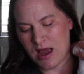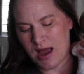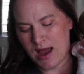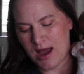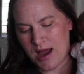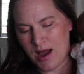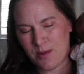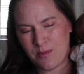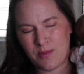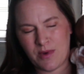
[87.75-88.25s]

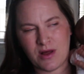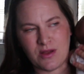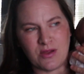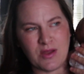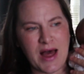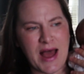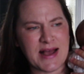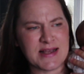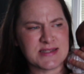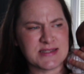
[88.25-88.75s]

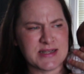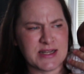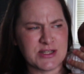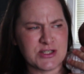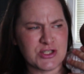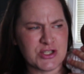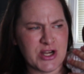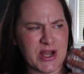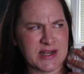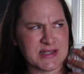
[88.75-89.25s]
Last I
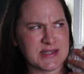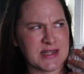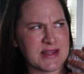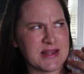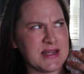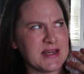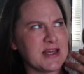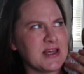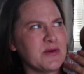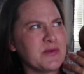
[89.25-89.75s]
checked, I
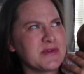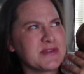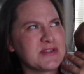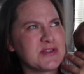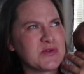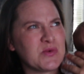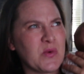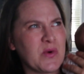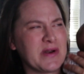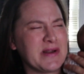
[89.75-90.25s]
think he was
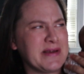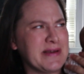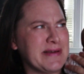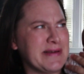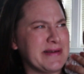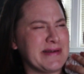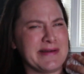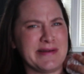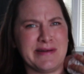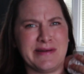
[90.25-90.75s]

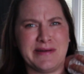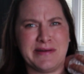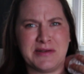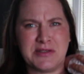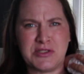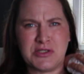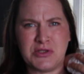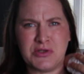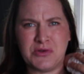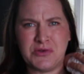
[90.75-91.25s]

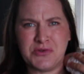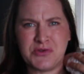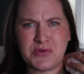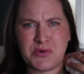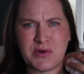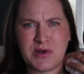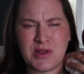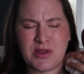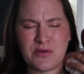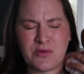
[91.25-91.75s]
22,
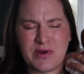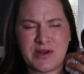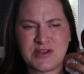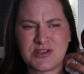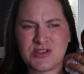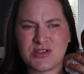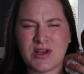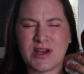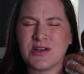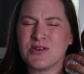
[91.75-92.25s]
23
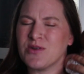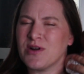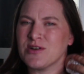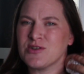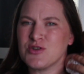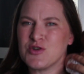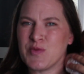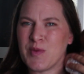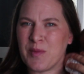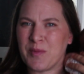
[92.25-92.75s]
inches. I don't
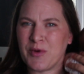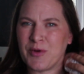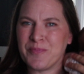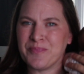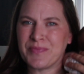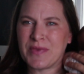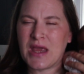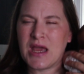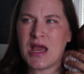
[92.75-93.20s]
actually remember.